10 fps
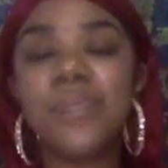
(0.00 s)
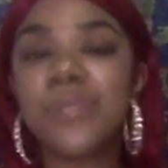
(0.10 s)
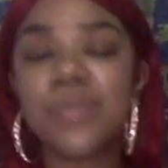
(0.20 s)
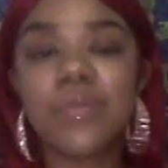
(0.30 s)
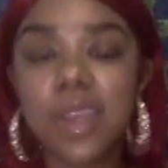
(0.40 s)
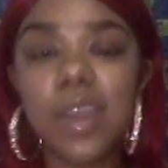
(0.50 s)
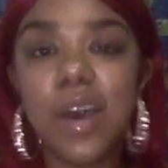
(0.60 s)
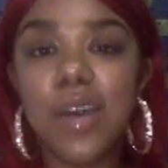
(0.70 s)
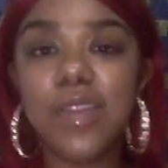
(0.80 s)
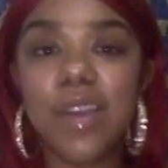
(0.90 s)
you
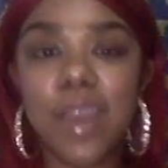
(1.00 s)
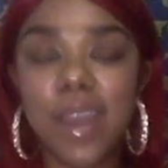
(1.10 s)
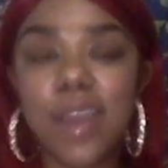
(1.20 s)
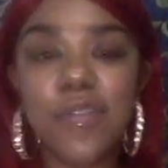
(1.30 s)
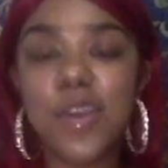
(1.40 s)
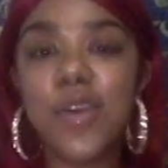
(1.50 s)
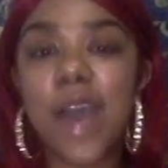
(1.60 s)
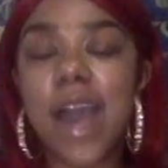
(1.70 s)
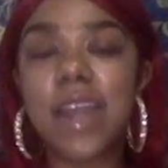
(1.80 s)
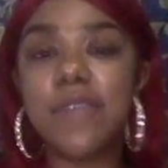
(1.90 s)
know, they're here for you
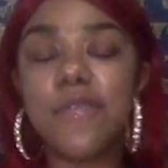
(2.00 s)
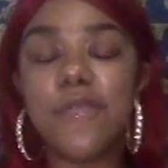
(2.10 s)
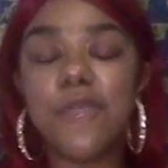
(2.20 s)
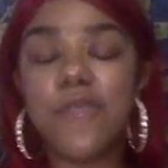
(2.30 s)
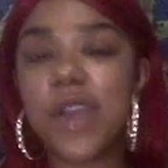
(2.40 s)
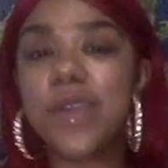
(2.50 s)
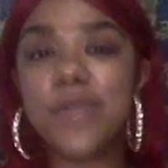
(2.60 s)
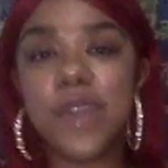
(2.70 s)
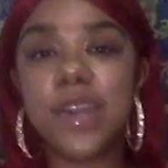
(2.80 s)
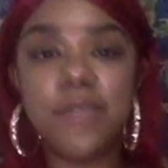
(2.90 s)
at a very,
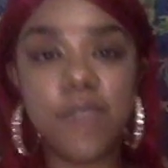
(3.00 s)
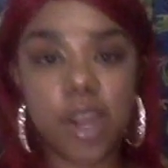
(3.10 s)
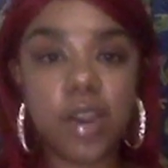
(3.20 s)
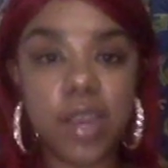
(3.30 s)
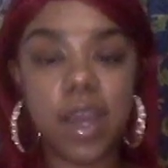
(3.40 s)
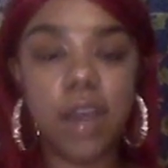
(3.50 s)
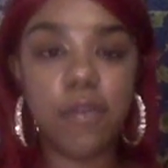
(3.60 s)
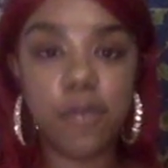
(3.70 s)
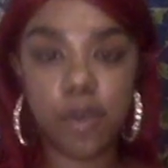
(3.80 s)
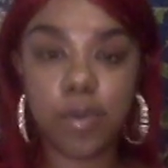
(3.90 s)
very, very
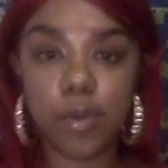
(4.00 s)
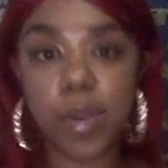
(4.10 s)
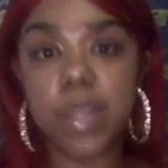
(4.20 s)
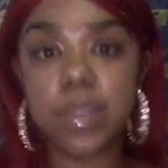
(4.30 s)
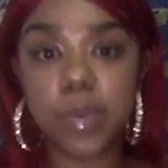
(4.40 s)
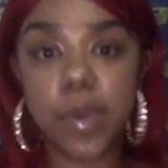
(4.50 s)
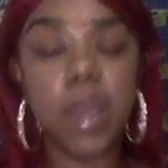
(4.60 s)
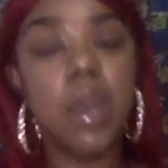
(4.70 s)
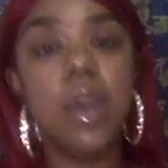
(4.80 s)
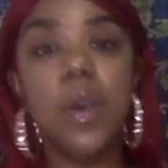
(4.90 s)
affordable price
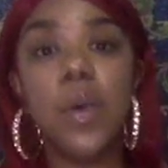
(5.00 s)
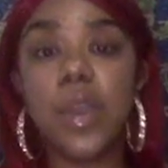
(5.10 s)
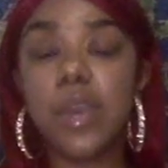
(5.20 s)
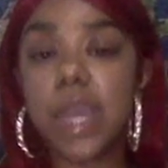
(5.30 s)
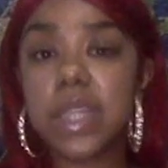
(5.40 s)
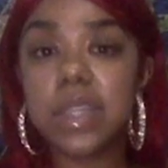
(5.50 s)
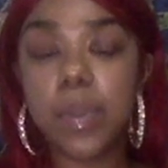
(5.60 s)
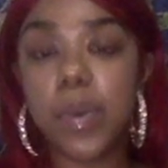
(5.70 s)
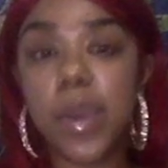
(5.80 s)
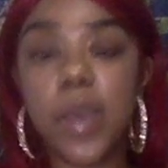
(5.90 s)
point. When you get to the
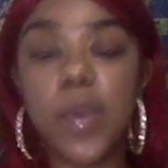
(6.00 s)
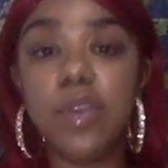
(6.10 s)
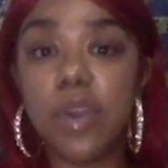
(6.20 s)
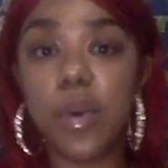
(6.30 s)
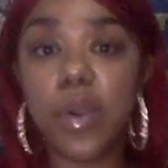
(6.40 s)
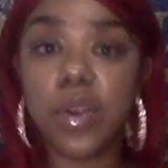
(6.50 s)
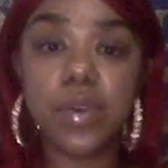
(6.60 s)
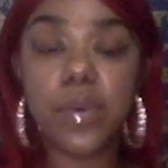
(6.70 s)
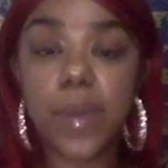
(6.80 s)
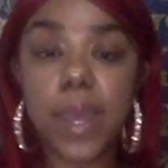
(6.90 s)
point where you know what you're
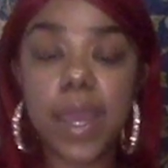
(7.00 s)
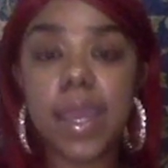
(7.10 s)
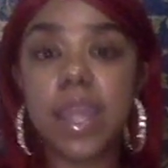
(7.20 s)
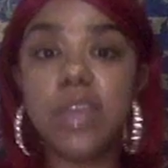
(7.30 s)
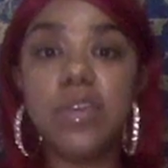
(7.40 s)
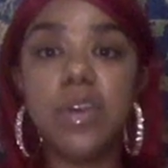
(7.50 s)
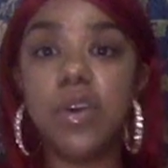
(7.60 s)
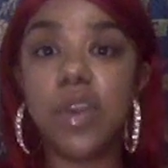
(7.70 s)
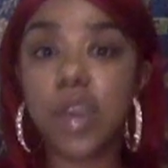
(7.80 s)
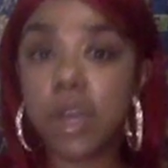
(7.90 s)
doing and you know
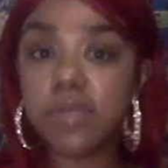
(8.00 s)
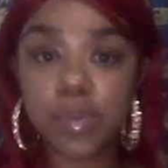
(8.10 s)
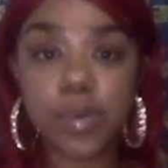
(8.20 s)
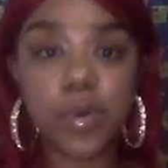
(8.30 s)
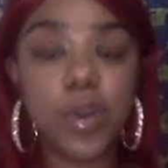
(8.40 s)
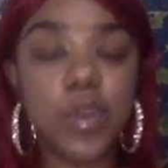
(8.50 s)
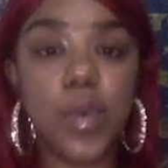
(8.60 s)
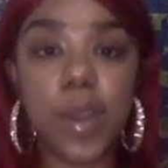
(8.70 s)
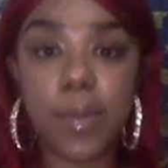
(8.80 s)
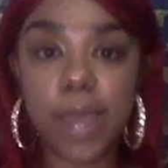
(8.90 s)
you're comfortable and you
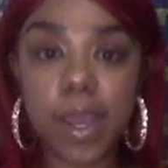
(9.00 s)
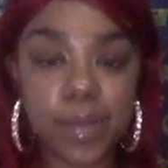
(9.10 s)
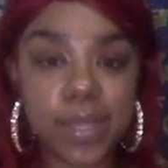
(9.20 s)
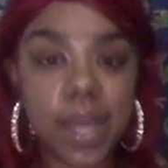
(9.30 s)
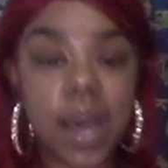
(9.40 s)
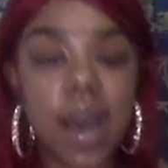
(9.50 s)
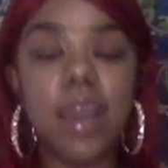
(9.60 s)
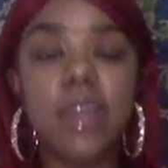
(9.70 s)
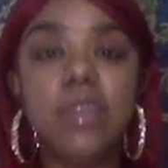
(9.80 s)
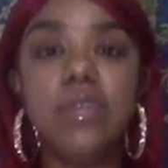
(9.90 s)
wear makeup a lot
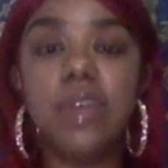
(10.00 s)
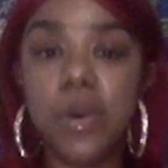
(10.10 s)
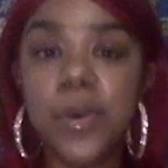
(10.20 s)
and you know